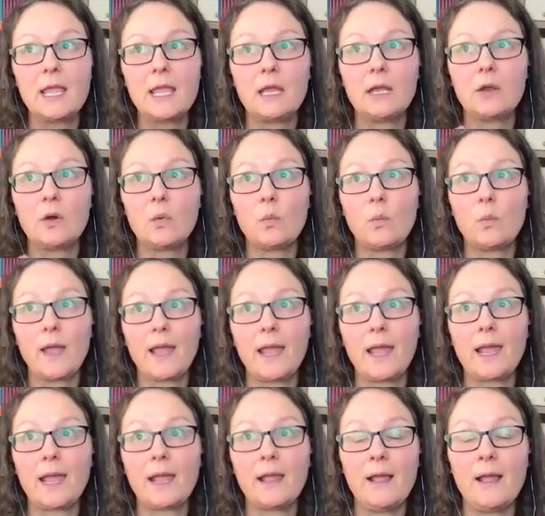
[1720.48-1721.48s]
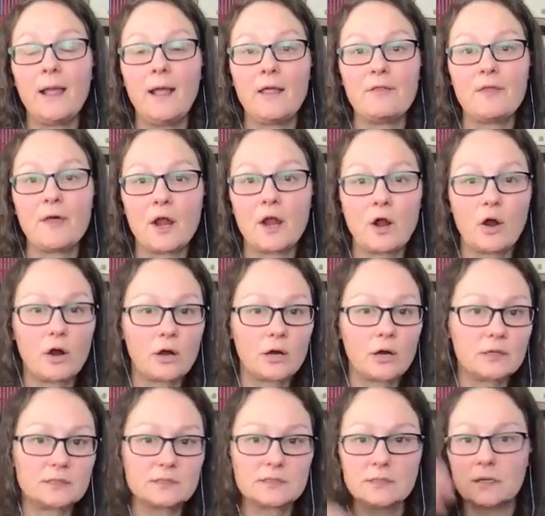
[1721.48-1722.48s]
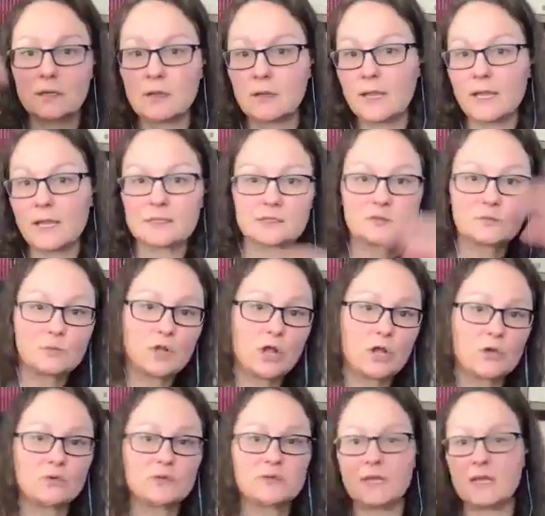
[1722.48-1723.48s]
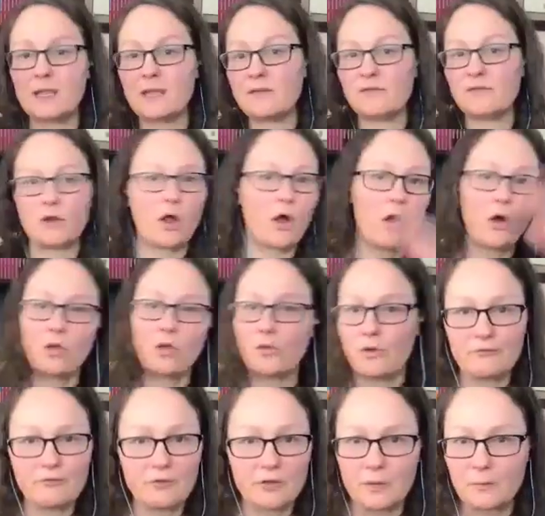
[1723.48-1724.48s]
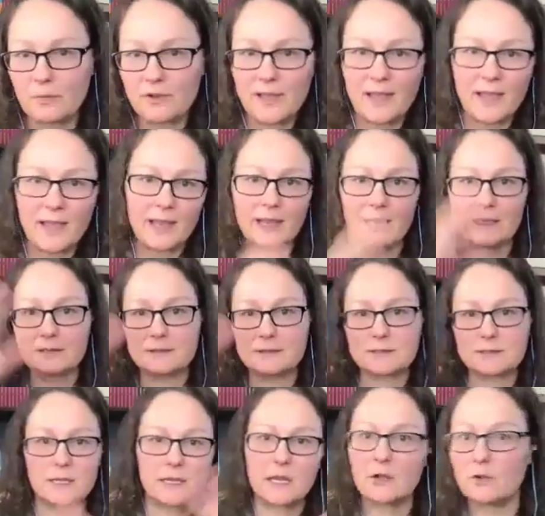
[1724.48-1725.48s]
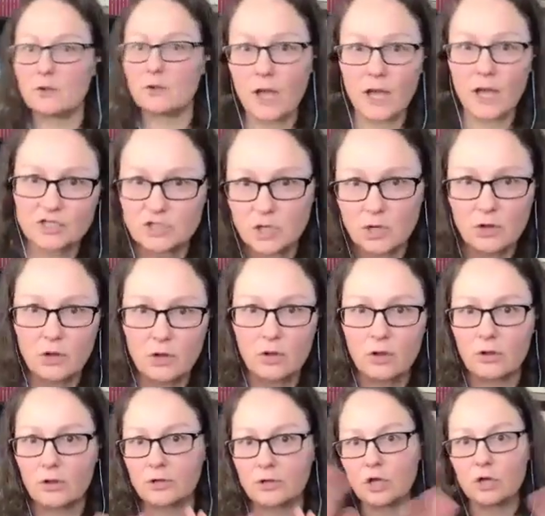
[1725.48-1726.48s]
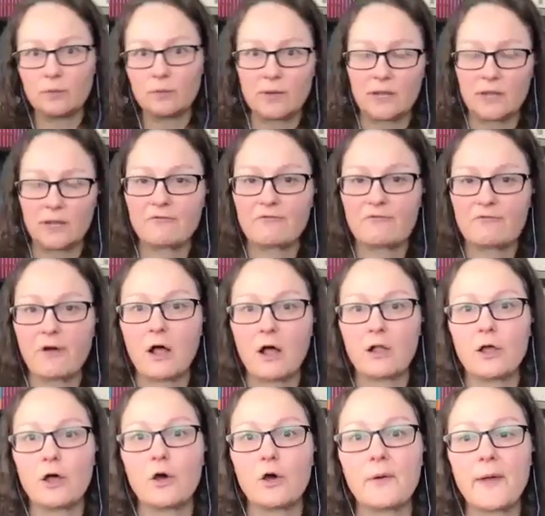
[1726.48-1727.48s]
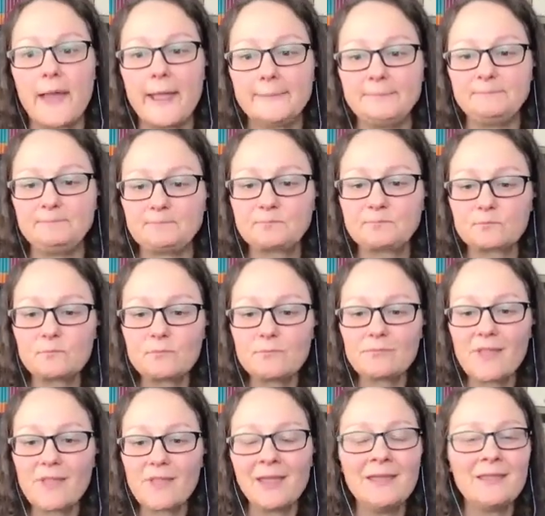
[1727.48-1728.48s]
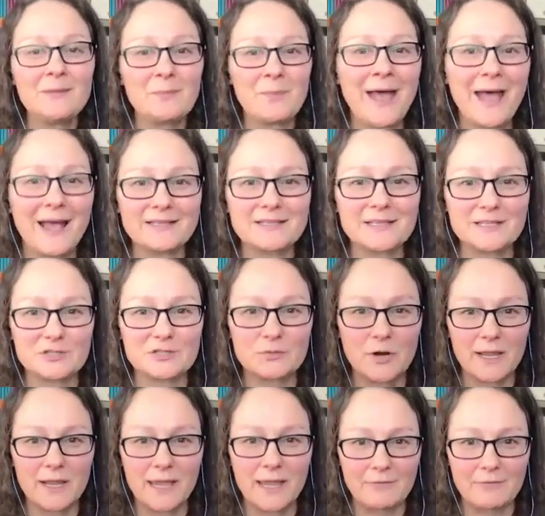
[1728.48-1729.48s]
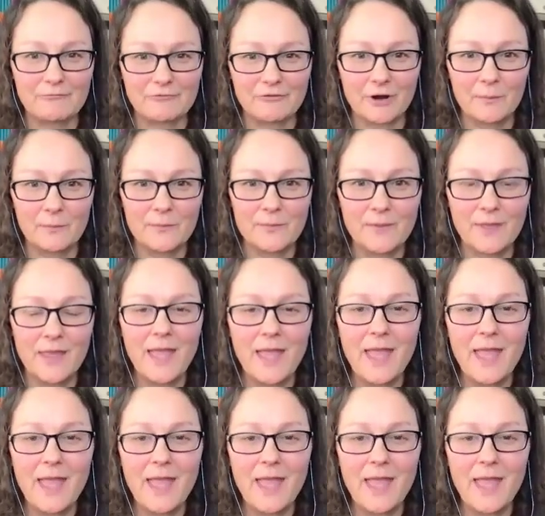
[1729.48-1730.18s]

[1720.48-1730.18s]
in a way that aren't explosive and all over the place and illogical and nobody can follow. And in the past, that's where I came from.